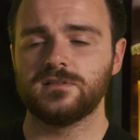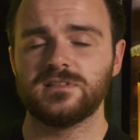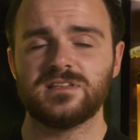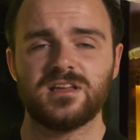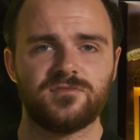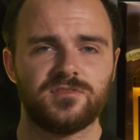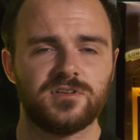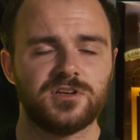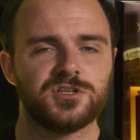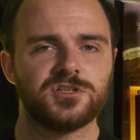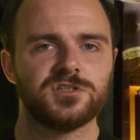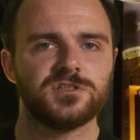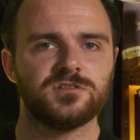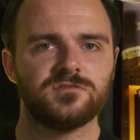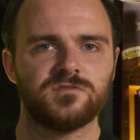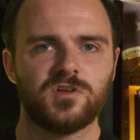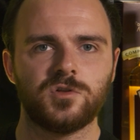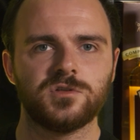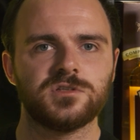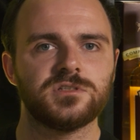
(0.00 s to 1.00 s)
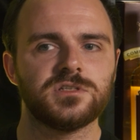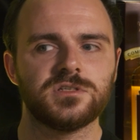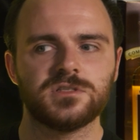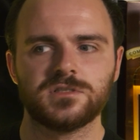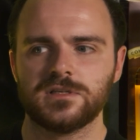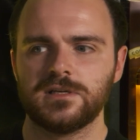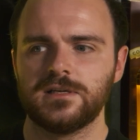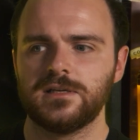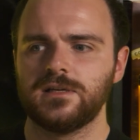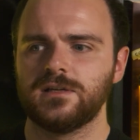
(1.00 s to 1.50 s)
the definitions have altered.
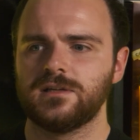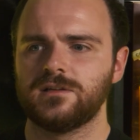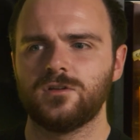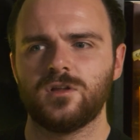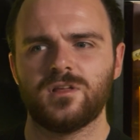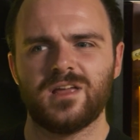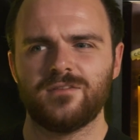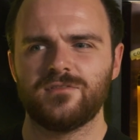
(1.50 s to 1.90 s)
Not,